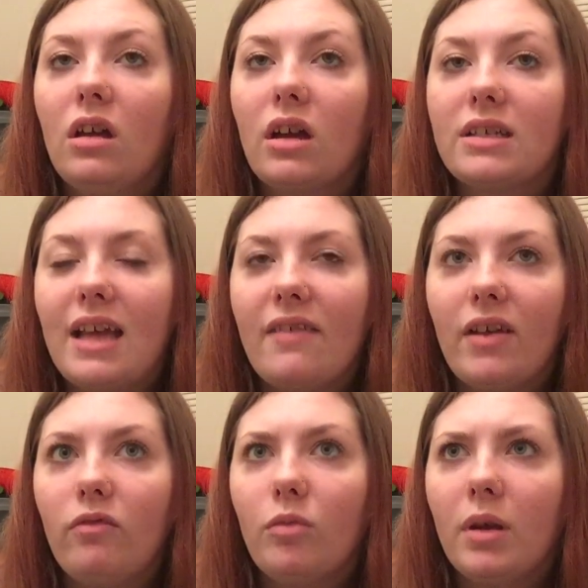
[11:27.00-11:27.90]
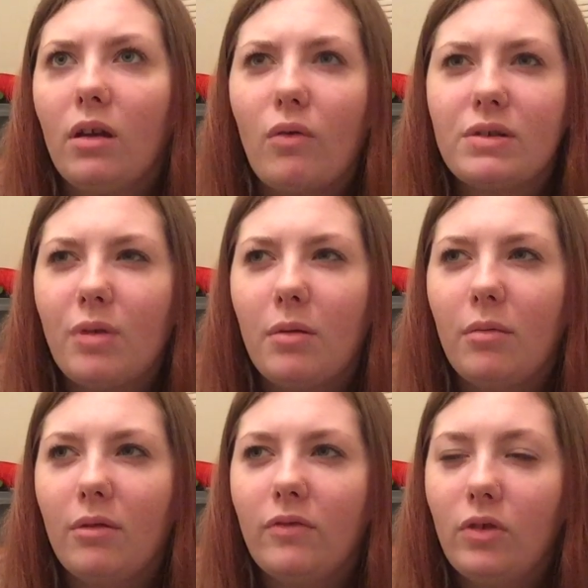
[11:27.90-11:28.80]
because I have everybody always buy me
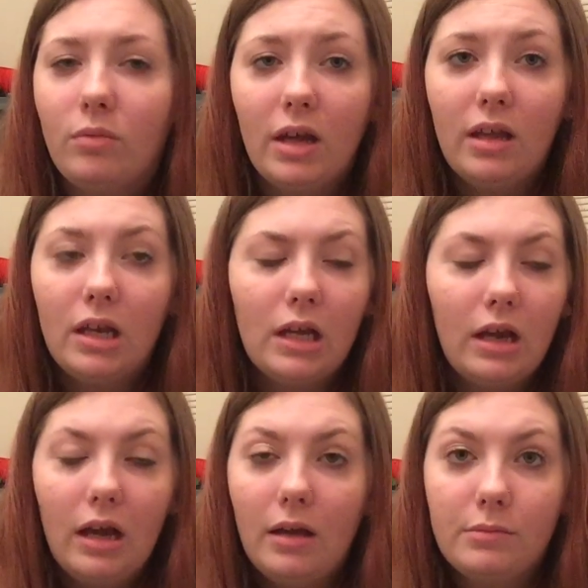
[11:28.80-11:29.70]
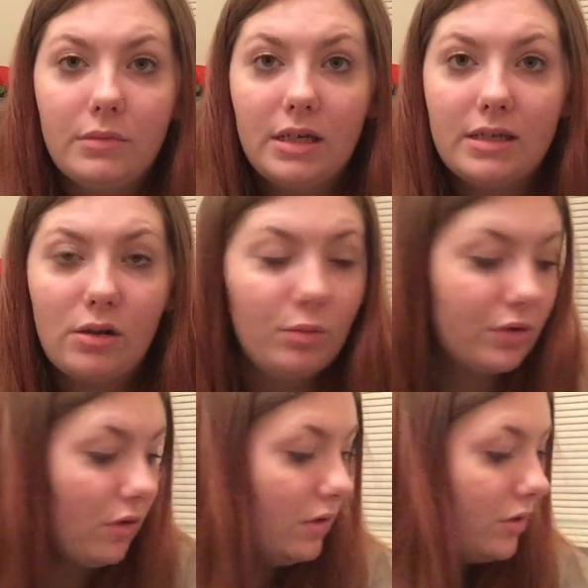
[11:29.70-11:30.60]
perfume, and it's
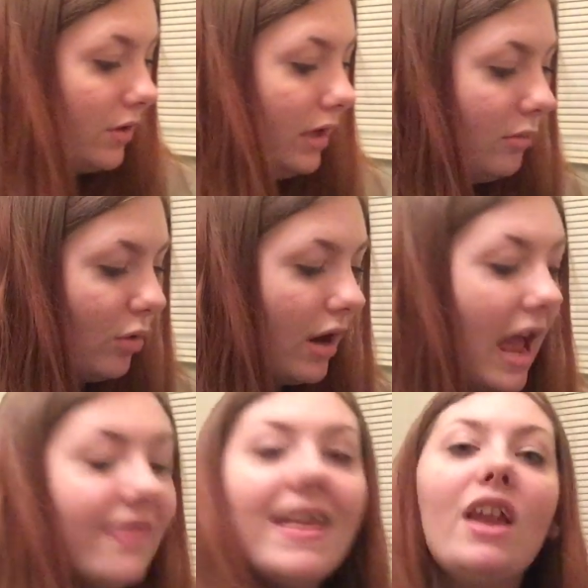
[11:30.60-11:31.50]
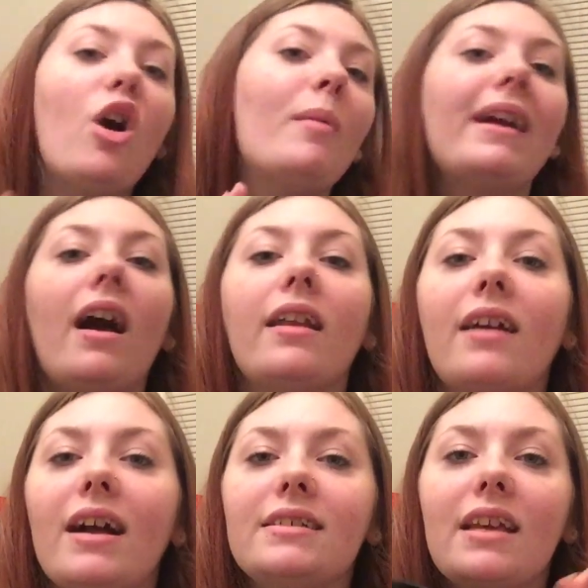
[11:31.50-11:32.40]
almost gone, so I need more. And then, oh my god,
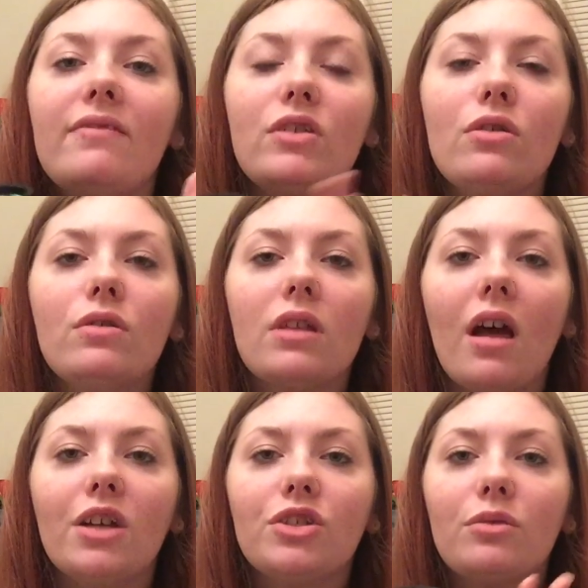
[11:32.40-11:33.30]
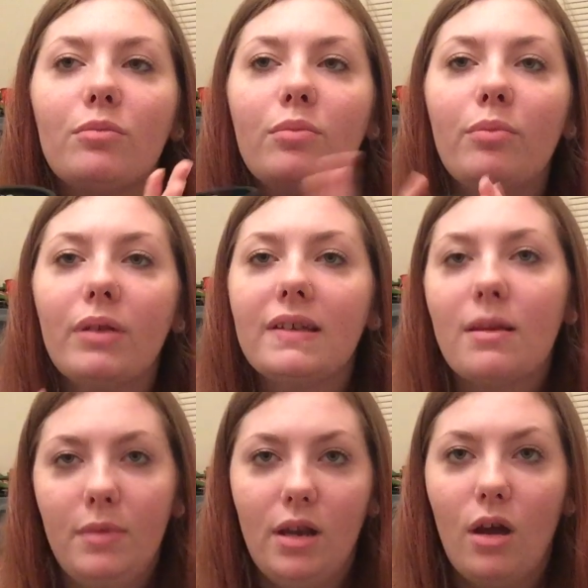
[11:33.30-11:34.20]
guys, if you use Lush, please
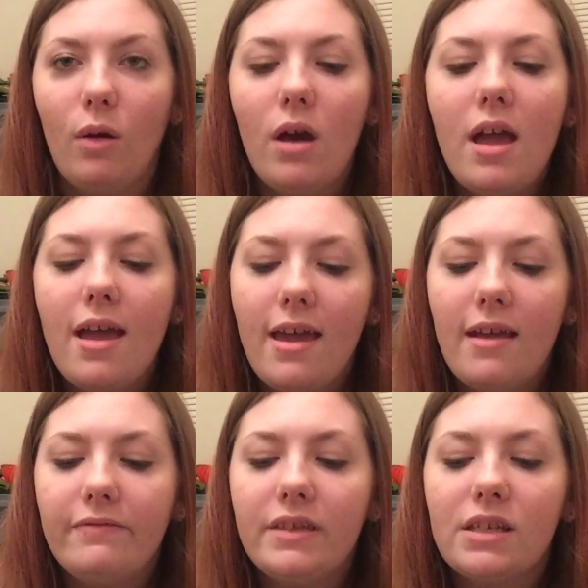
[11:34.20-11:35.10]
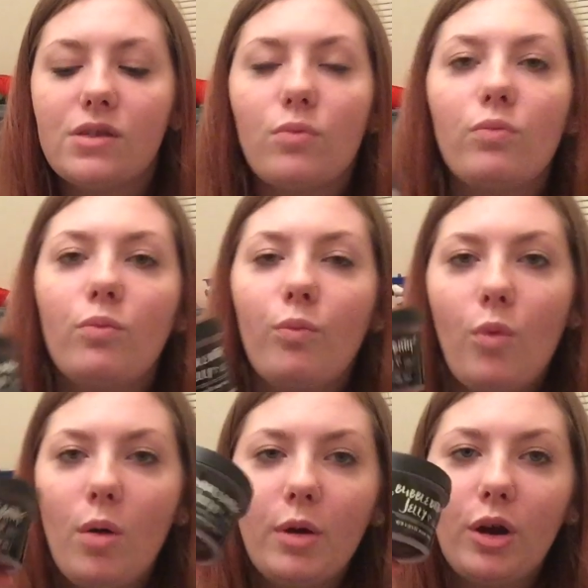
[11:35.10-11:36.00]
let me know if this
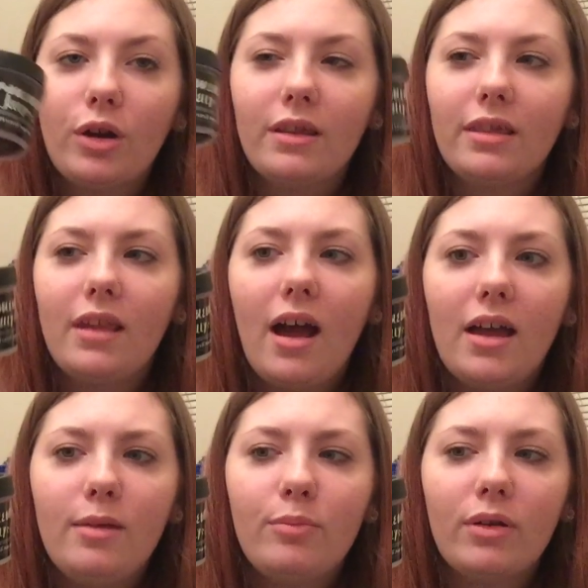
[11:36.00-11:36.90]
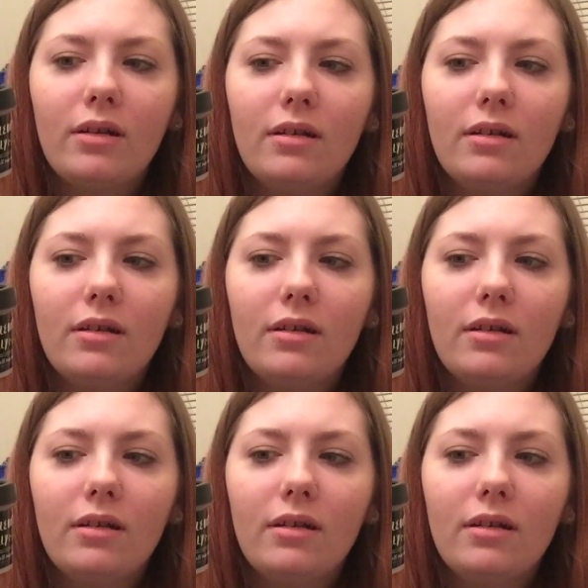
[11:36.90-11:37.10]
Walmart-type